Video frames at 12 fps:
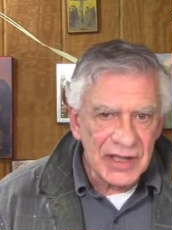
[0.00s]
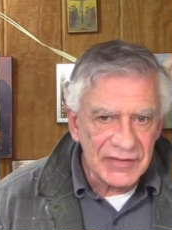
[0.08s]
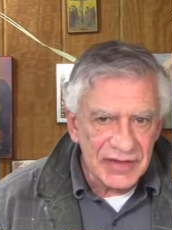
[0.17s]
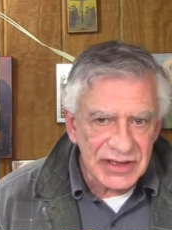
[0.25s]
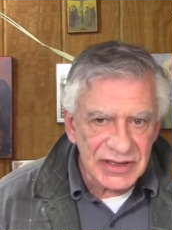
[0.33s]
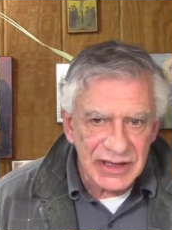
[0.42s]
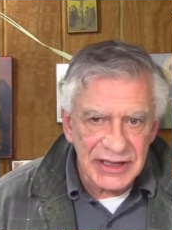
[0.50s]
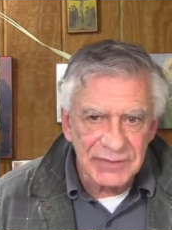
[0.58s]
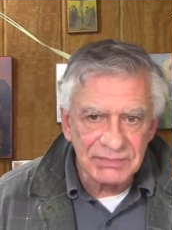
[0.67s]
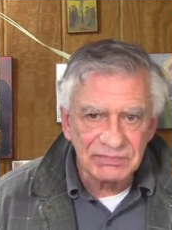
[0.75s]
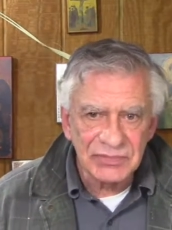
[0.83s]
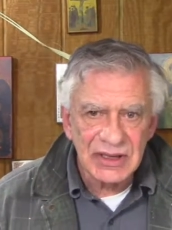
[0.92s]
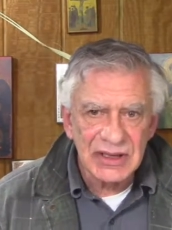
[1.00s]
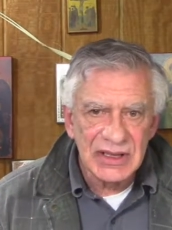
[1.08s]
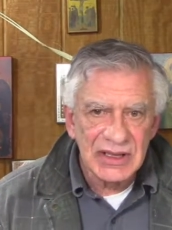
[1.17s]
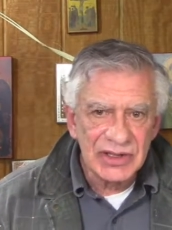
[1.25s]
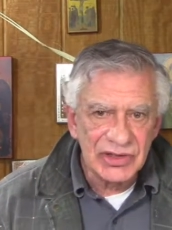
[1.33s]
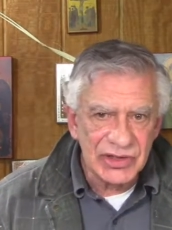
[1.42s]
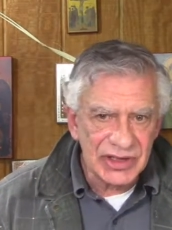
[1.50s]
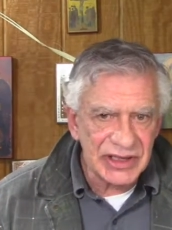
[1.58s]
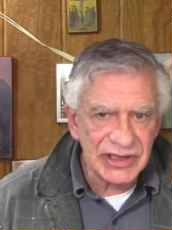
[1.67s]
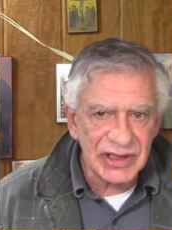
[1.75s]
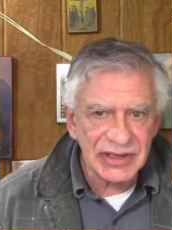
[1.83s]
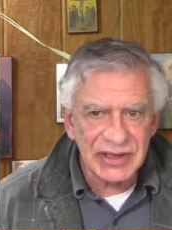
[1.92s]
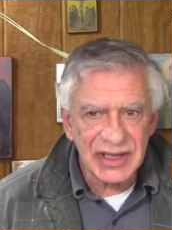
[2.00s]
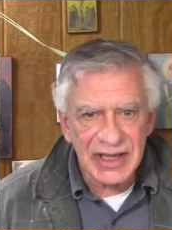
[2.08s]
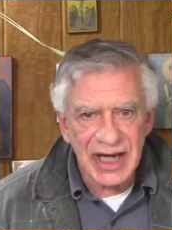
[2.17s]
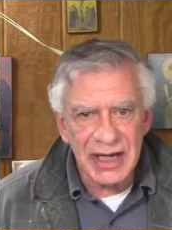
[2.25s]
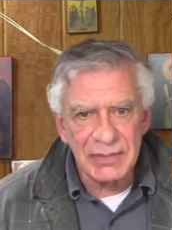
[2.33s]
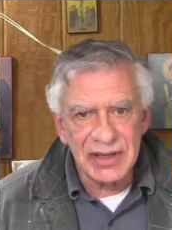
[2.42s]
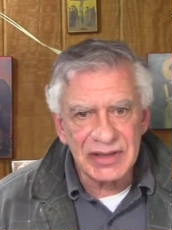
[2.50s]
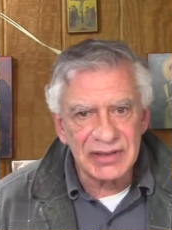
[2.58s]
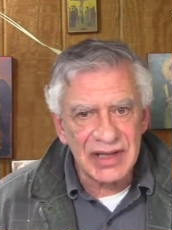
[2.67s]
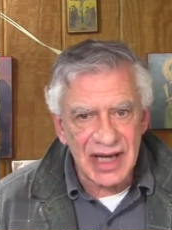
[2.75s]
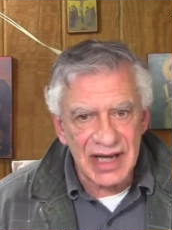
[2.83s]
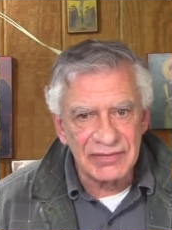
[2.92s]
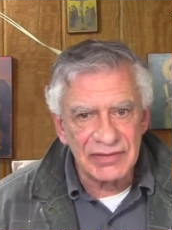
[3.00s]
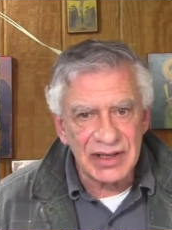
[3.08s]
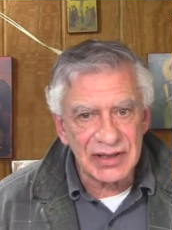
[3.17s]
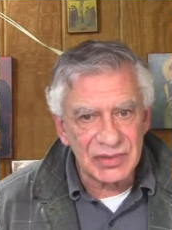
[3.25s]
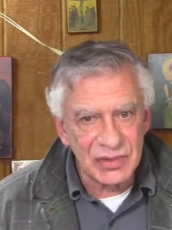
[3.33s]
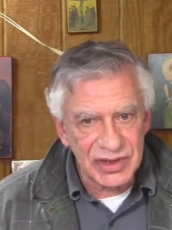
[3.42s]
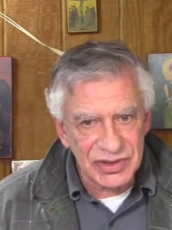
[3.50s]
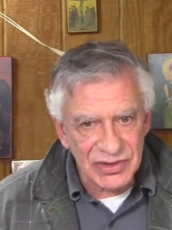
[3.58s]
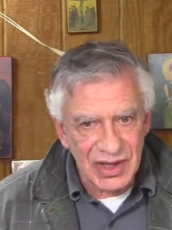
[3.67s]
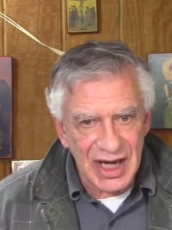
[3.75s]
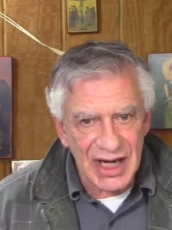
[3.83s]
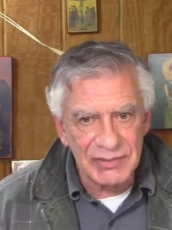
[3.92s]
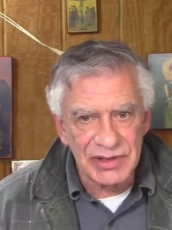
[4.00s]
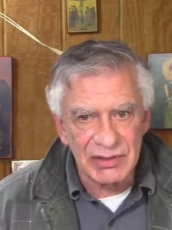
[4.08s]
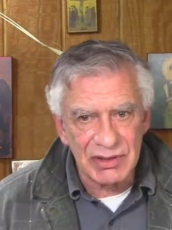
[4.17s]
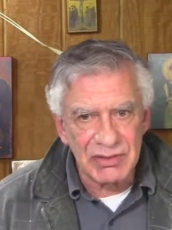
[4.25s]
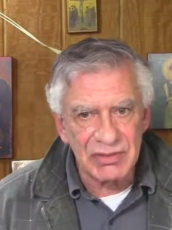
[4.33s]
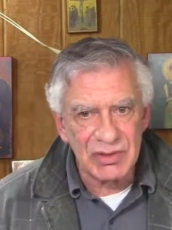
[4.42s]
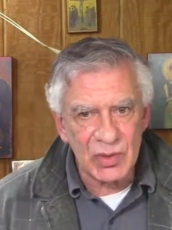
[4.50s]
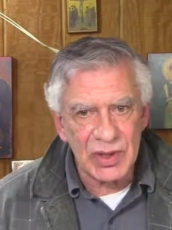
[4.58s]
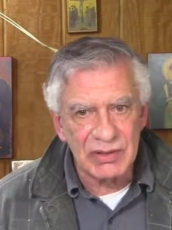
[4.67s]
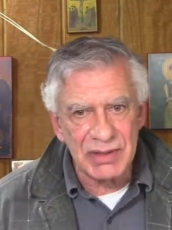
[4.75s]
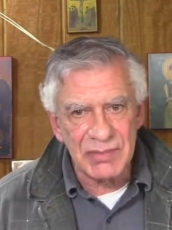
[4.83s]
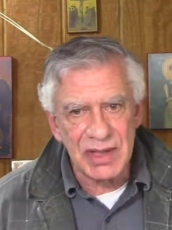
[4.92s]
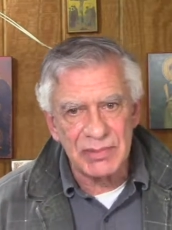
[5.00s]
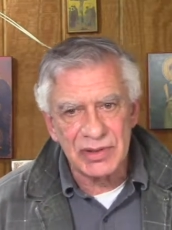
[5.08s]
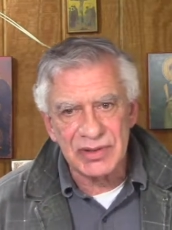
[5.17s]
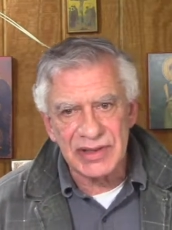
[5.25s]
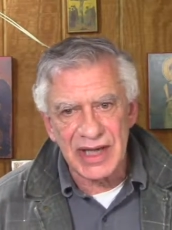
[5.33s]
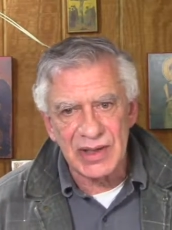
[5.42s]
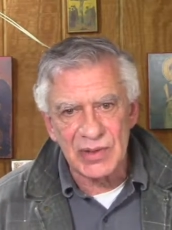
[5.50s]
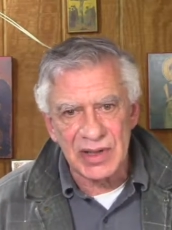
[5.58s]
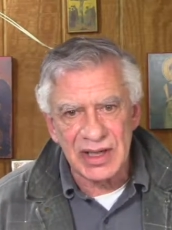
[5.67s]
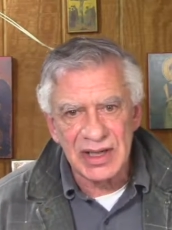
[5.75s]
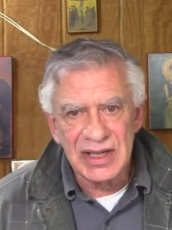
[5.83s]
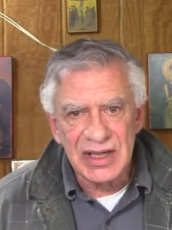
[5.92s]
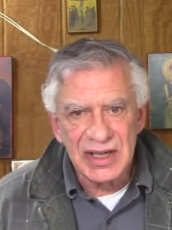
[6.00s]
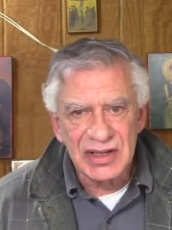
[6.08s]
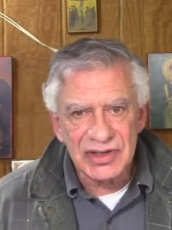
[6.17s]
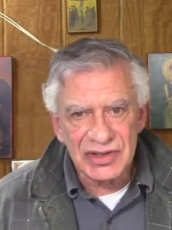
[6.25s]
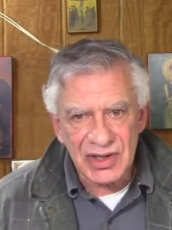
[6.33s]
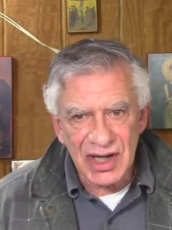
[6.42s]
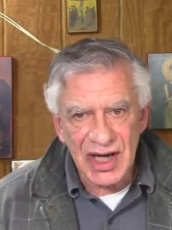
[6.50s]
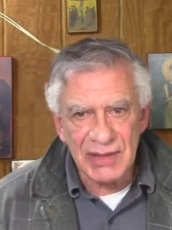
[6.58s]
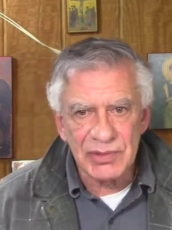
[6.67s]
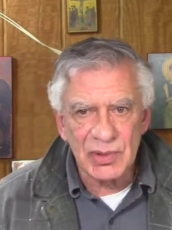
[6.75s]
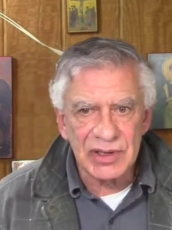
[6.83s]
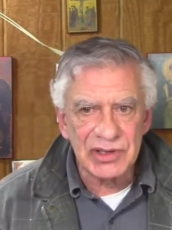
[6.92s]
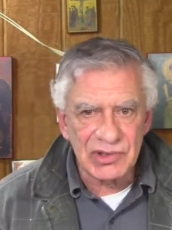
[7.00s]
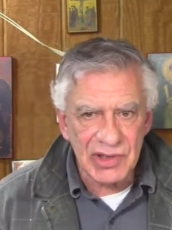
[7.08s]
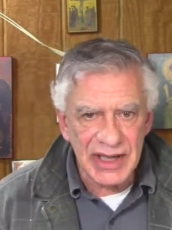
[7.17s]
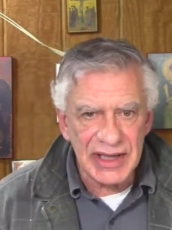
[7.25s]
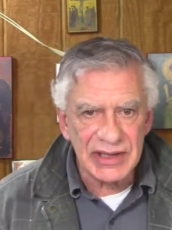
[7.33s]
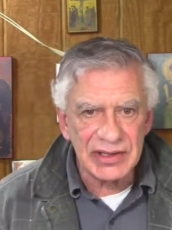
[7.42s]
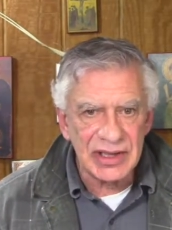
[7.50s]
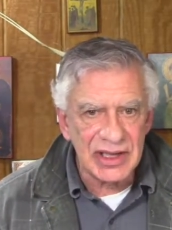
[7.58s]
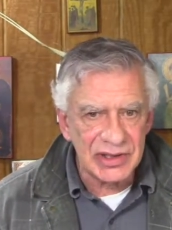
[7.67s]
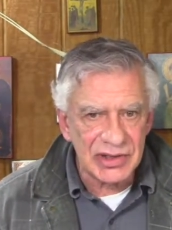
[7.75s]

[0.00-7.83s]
Previously, Jesus came into conflict with the scribes, and we, we remember who they were. The scribes were trained